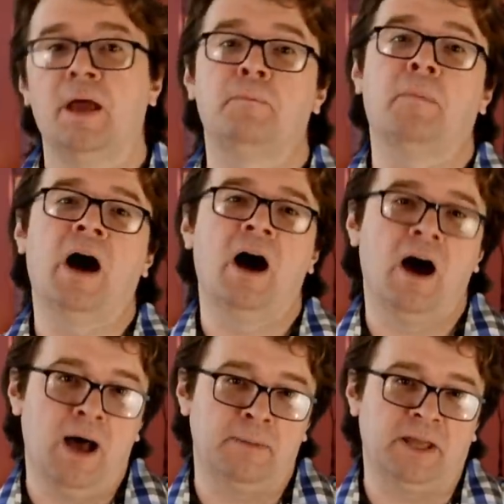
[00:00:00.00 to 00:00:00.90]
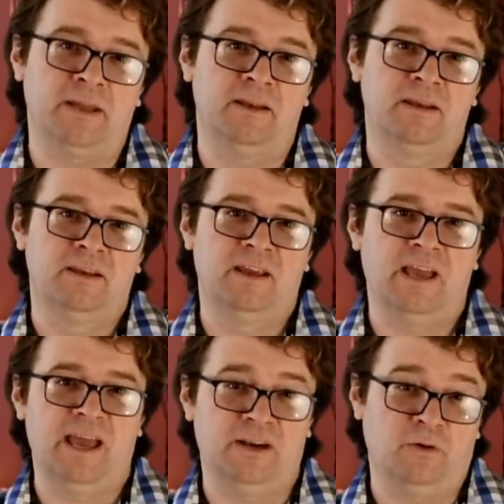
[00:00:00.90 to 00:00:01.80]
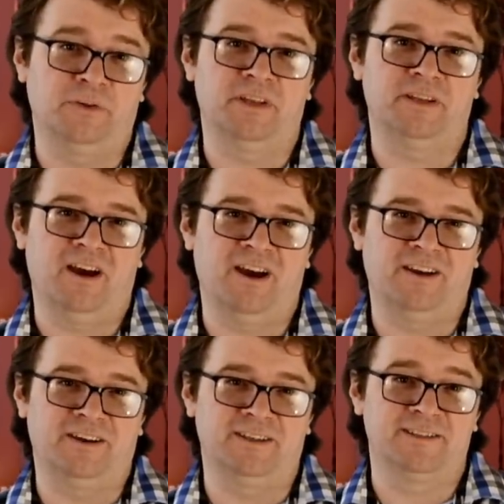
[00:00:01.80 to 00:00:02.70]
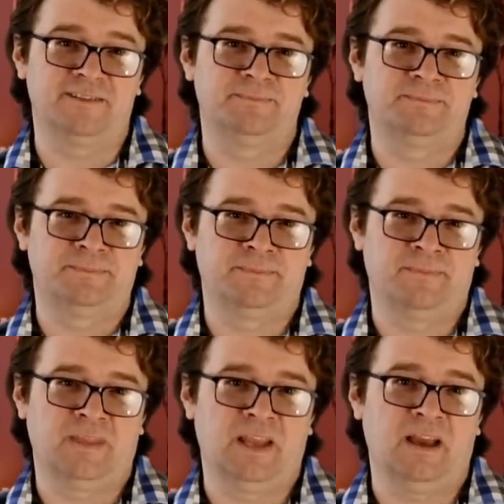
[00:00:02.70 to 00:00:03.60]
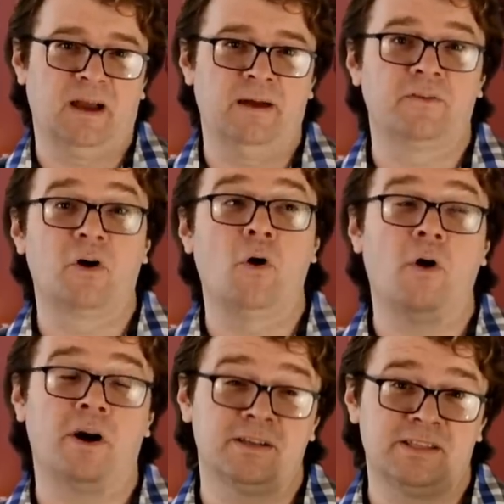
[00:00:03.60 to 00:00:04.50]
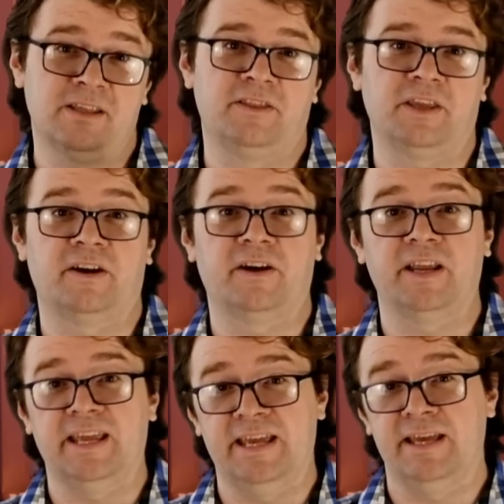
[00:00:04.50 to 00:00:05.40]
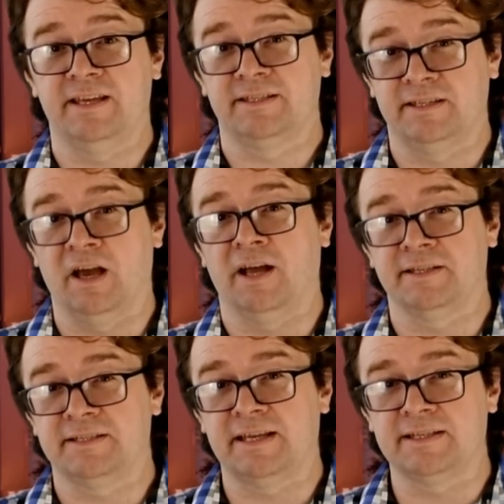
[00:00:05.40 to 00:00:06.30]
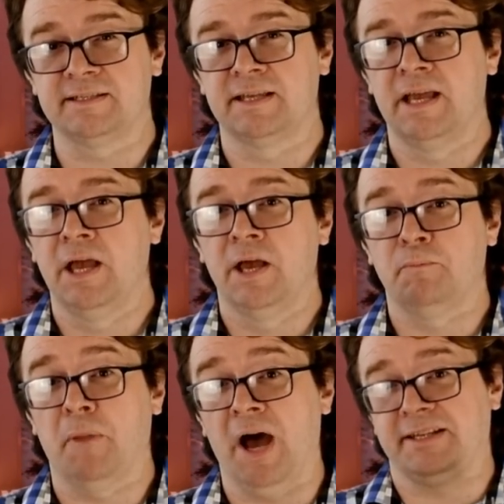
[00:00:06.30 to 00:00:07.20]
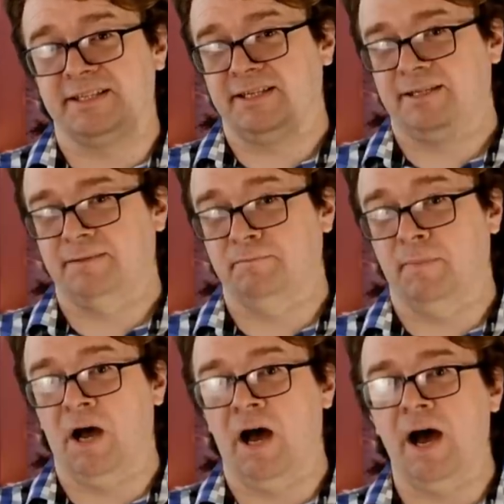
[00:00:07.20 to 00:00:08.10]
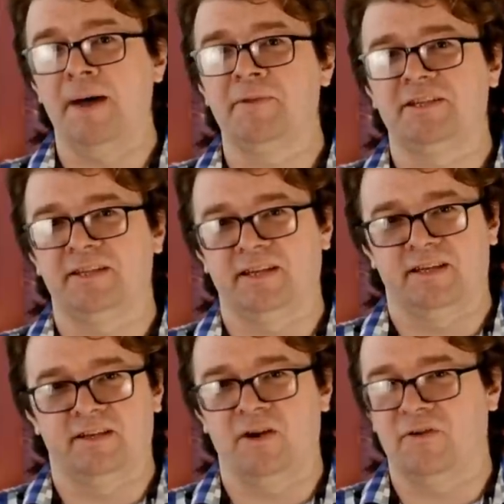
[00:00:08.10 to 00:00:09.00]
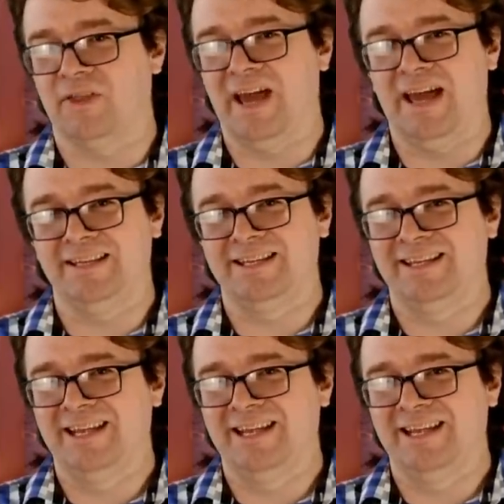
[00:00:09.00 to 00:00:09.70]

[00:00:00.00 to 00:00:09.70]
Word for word: Muhammad had only daughters. Uh-oh. Of course, the theory is nonsense, but Muhammad didn't know that.